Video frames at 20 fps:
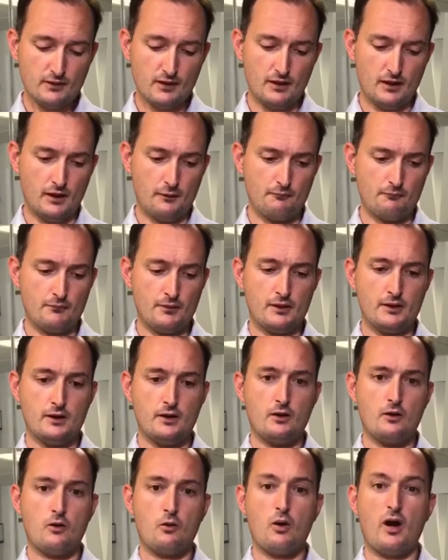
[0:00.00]

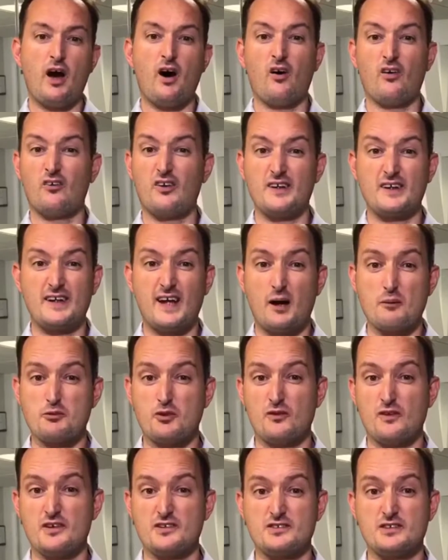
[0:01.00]
are there any gaps
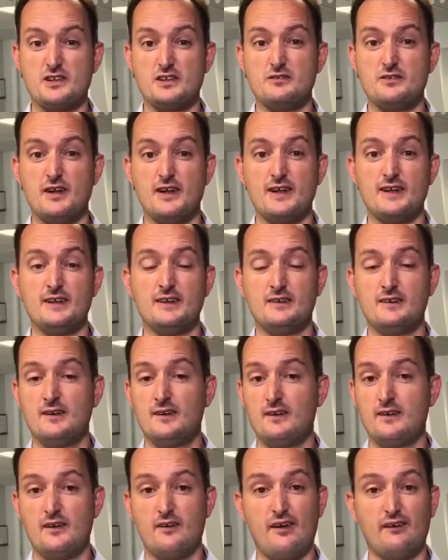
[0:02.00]
on their CV,
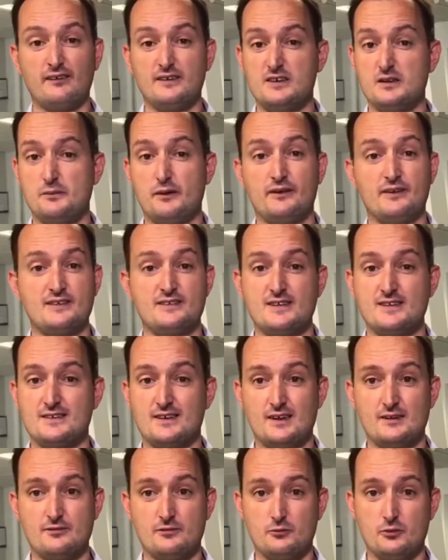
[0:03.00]
their eligibility to
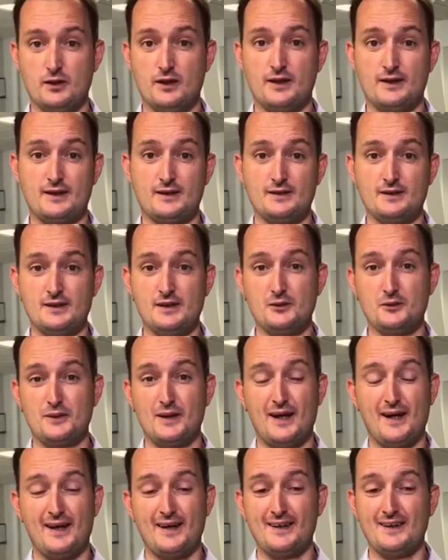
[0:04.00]
live and work in
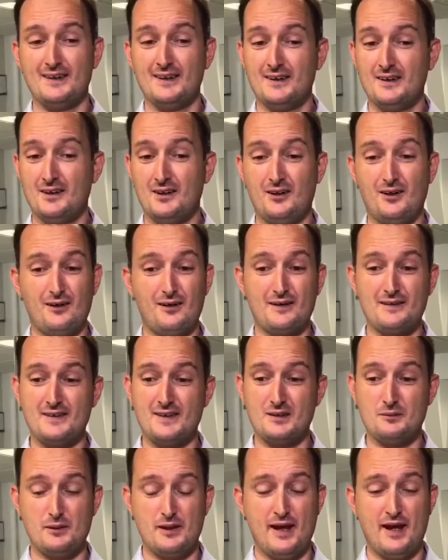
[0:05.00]
the UK, are they
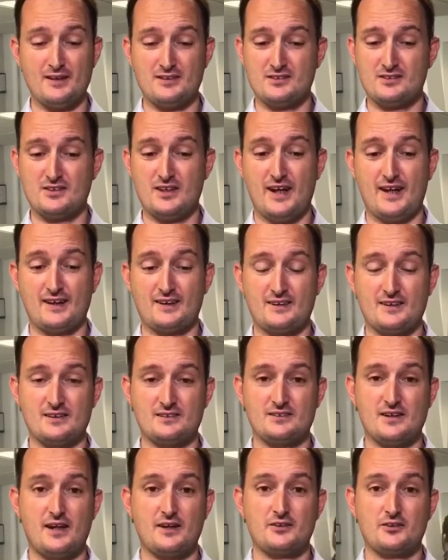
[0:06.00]
DBS checked,
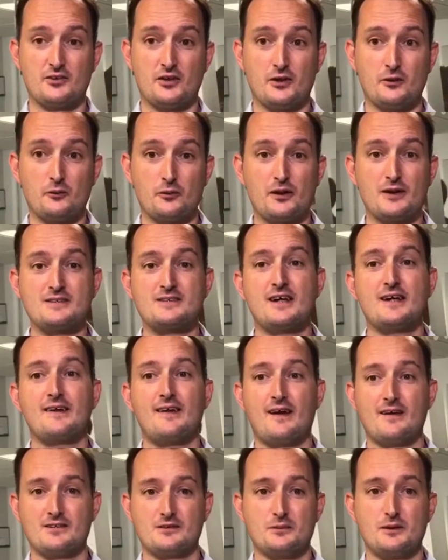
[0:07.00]
etc. I'm going to take
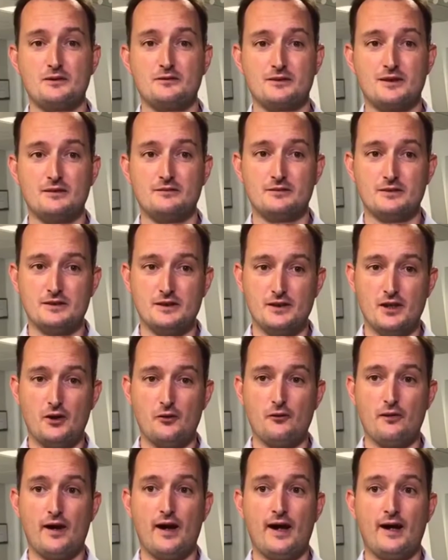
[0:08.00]
that as a bit of a given you
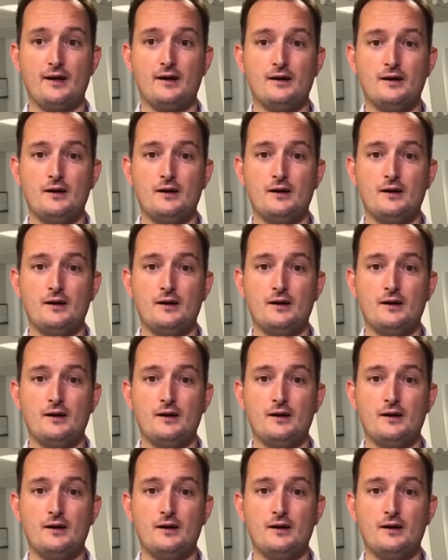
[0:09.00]
know that,